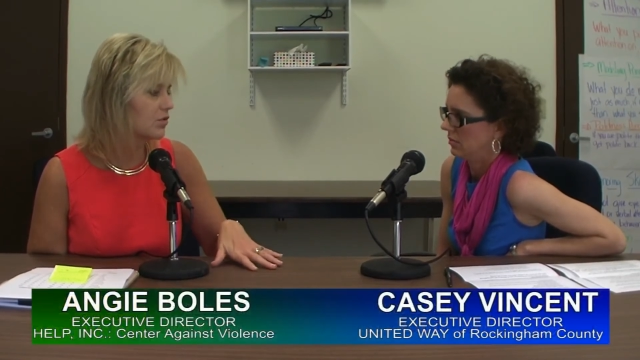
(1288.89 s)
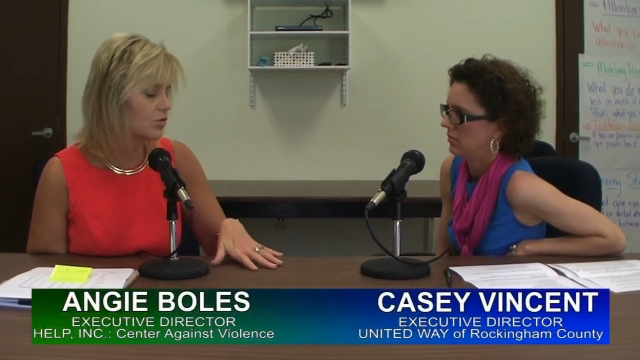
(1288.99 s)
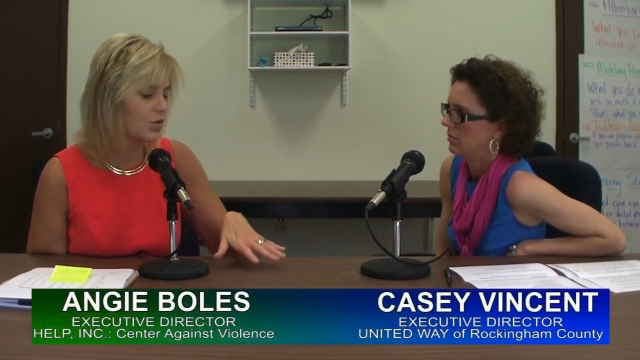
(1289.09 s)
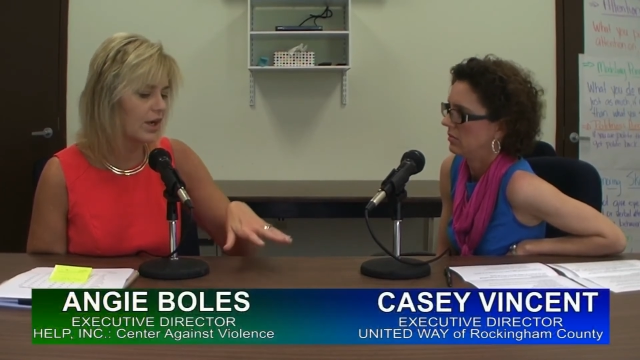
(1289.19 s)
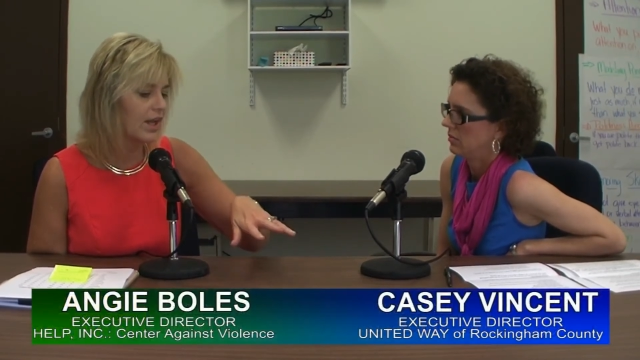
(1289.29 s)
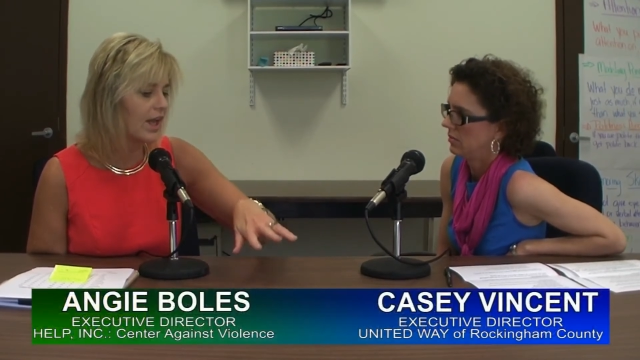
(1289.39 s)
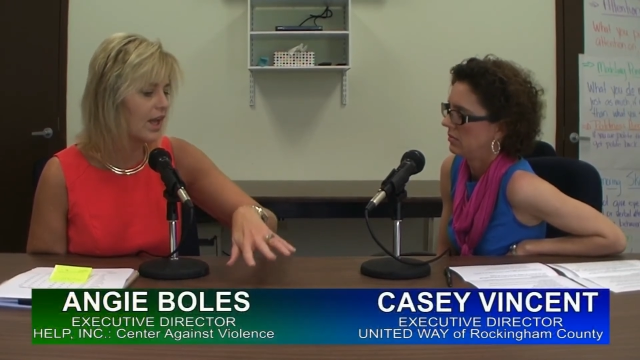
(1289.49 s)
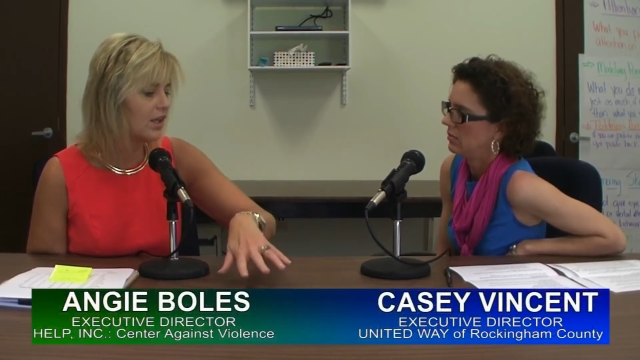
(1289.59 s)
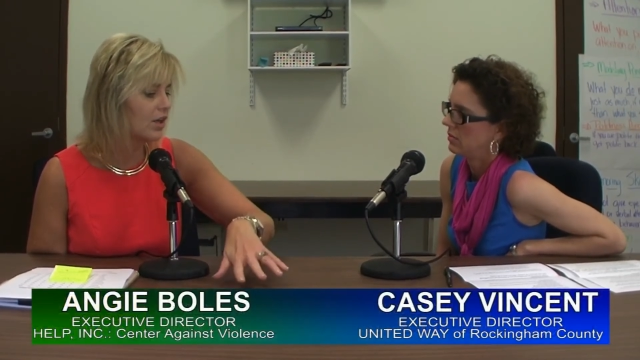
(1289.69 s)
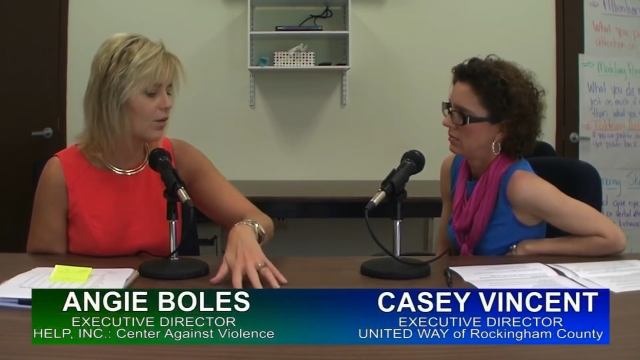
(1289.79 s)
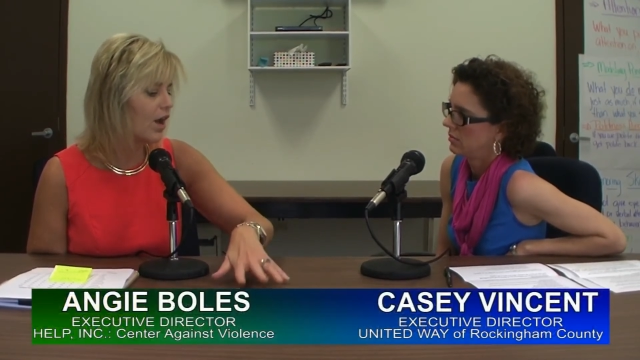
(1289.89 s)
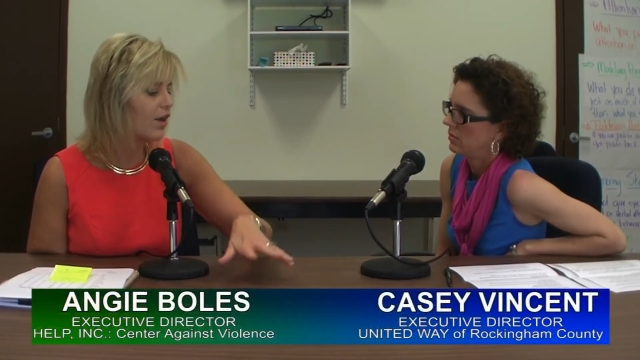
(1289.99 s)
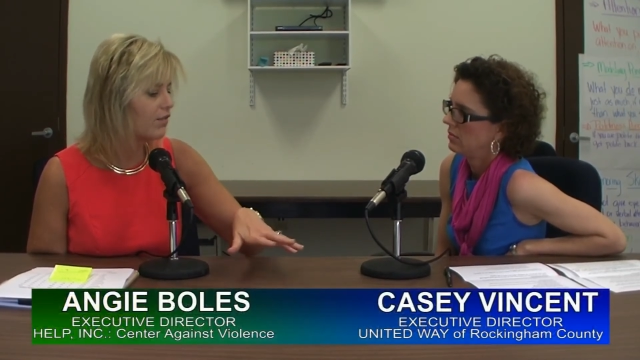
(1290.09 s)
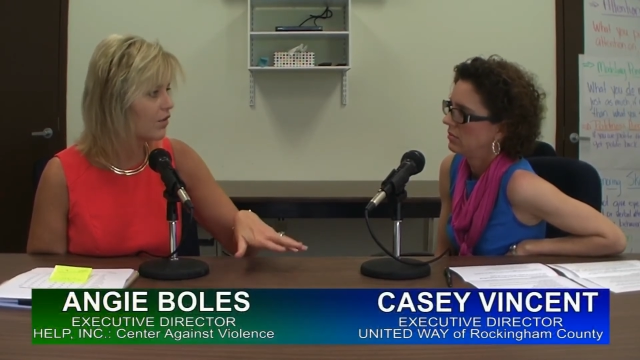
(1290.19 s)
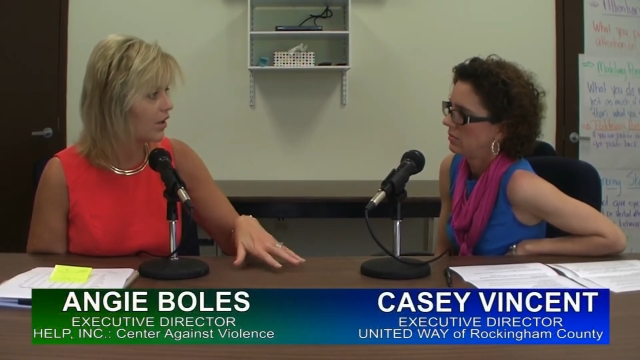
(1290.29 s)
Speaker 1: story,
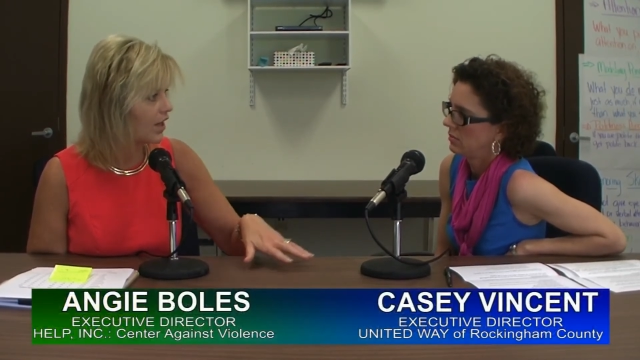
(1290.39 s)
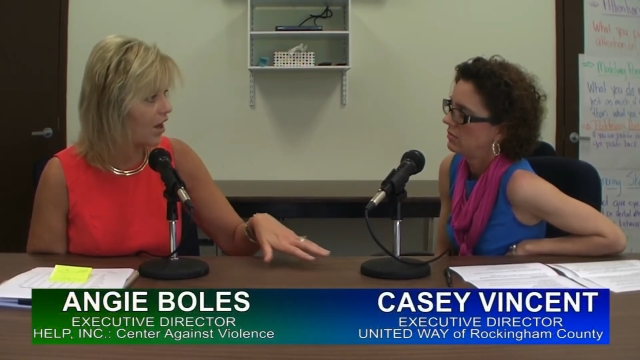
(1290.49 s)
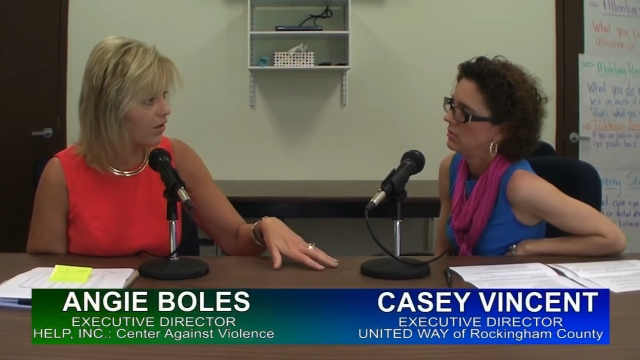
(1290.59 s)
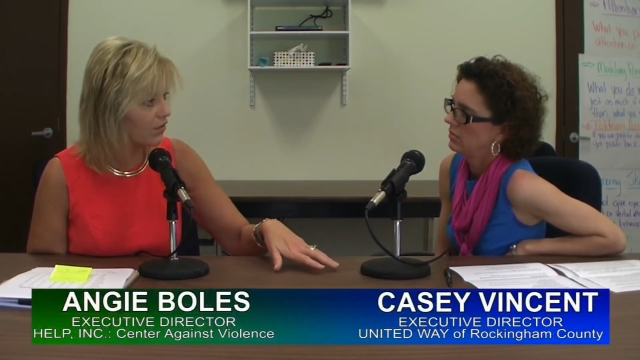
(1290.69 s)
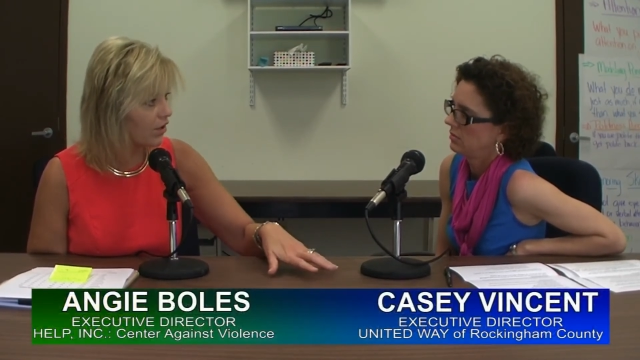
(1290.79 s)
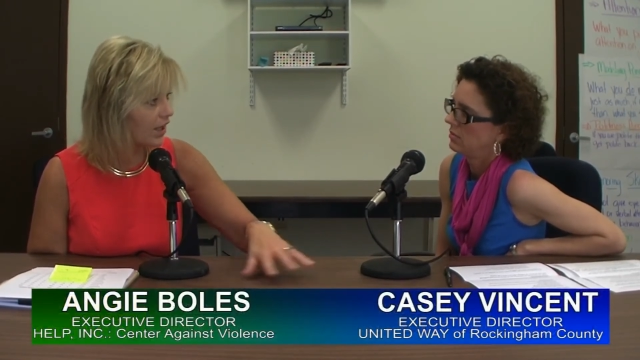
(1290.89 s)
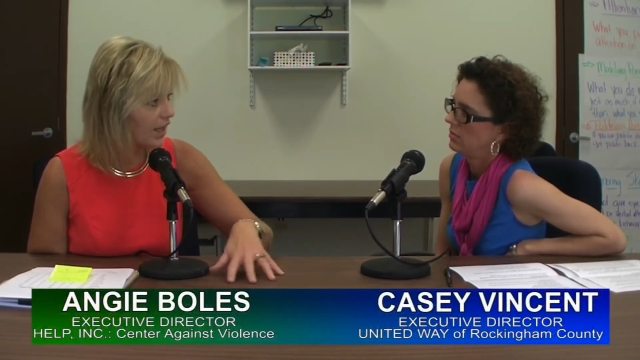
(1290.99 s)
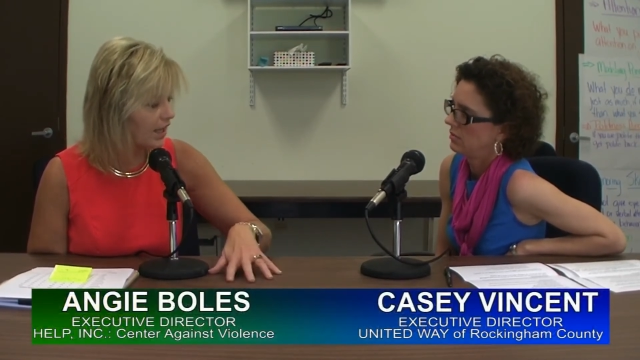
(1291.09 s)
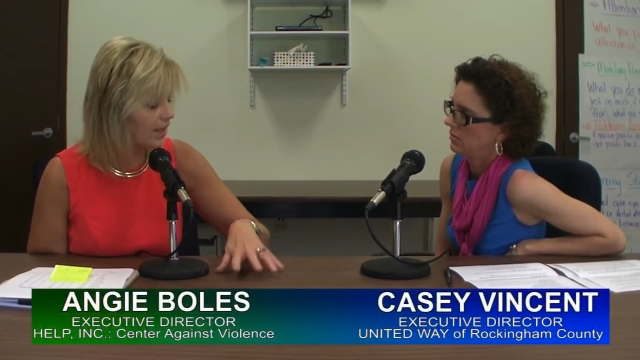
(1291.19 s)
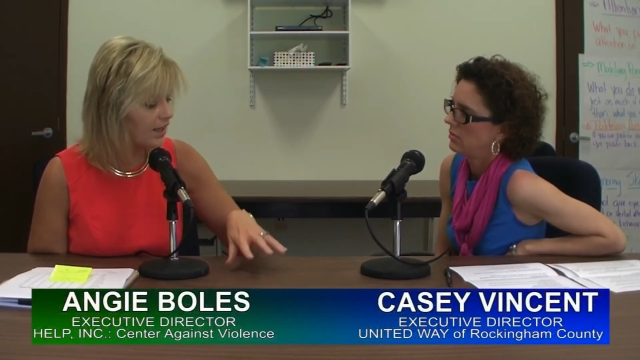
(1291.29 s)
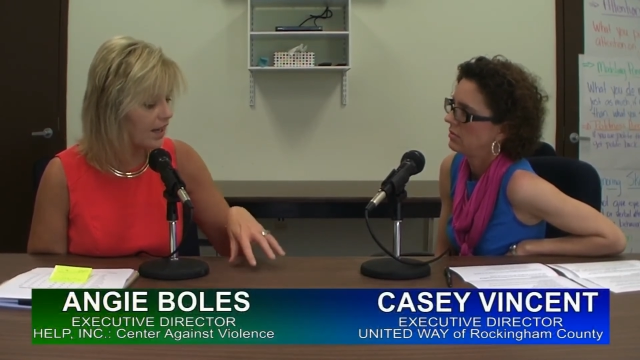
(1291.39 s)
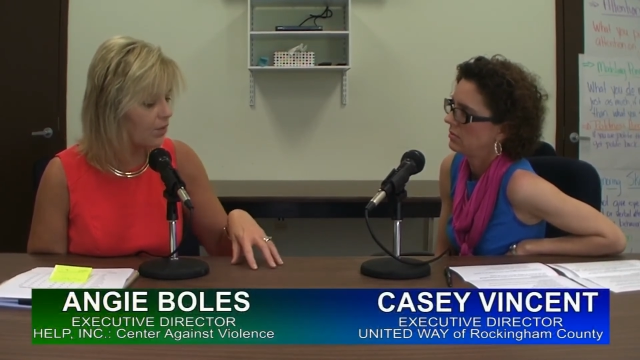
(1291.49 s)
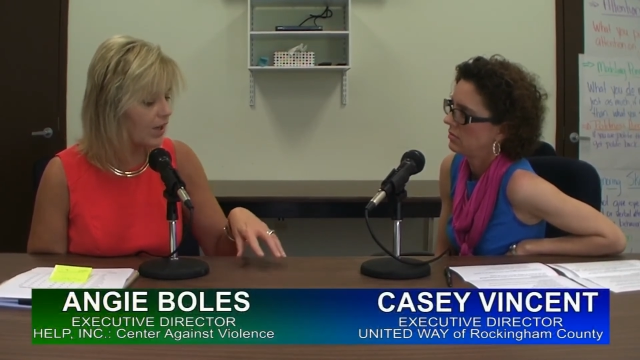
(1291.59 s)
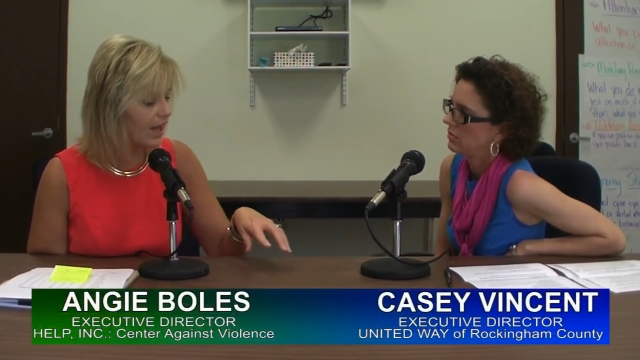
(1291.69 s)
over and over again. And now we